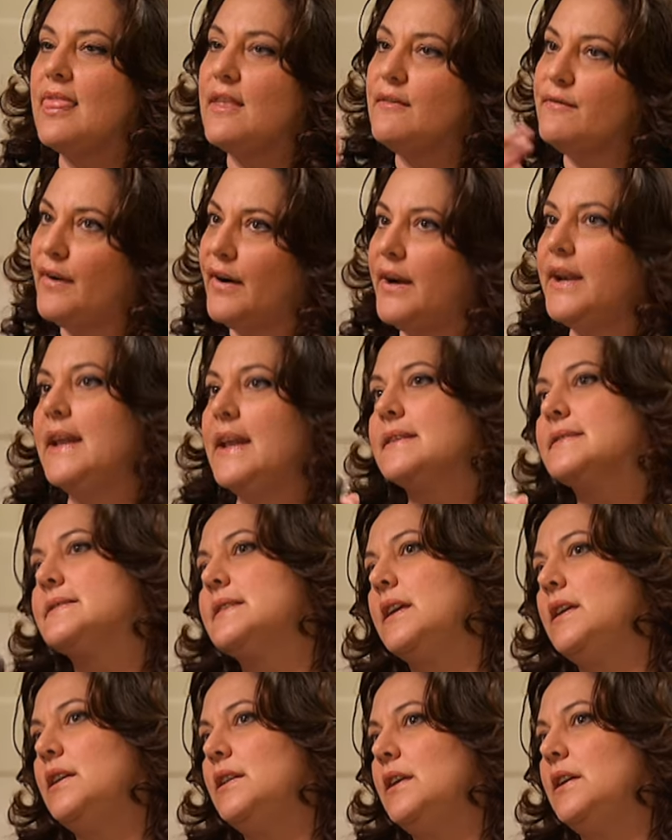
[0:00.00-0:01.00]
The very next
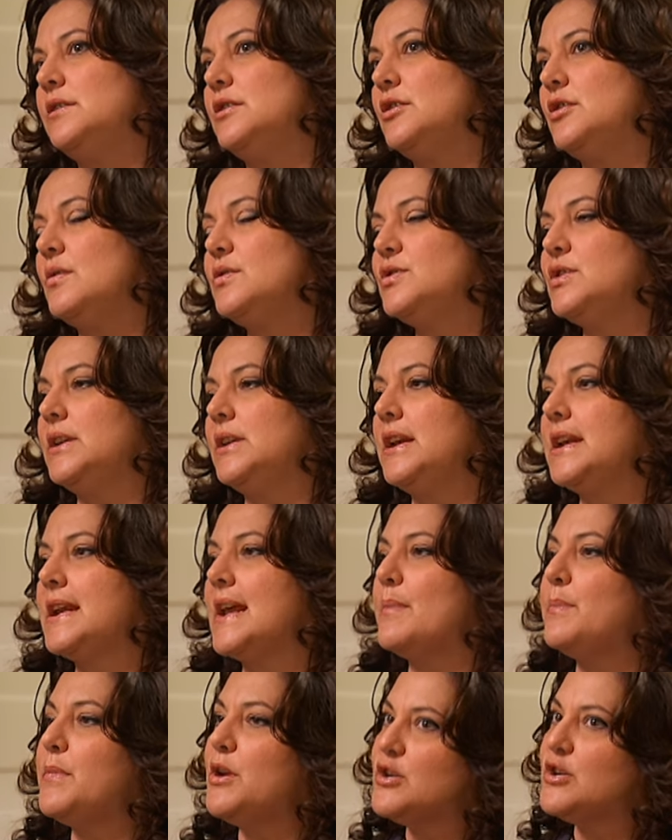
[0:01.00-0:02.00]
thing you need to do is you need to
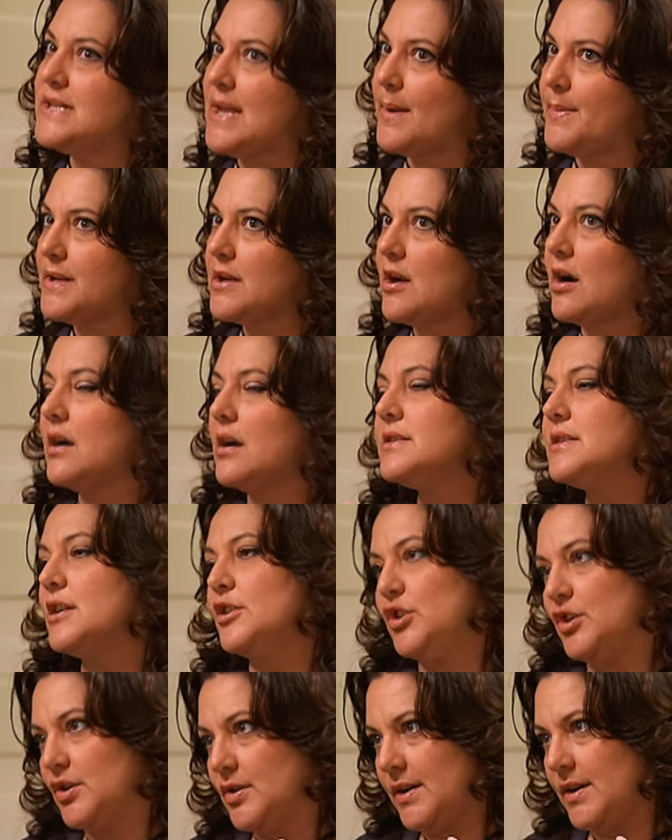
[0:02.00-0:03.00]
get me your debit cards and
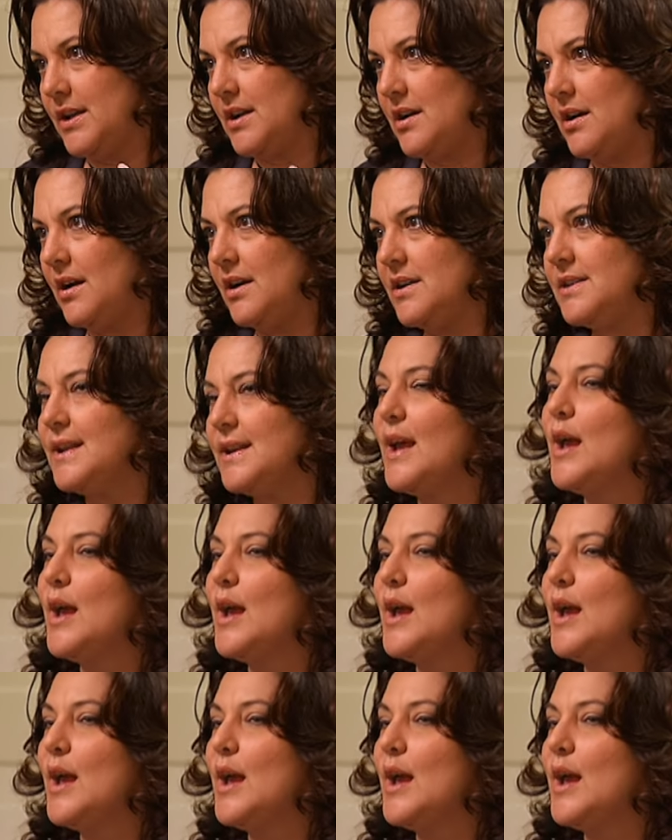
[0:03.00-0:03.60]
your credit cards,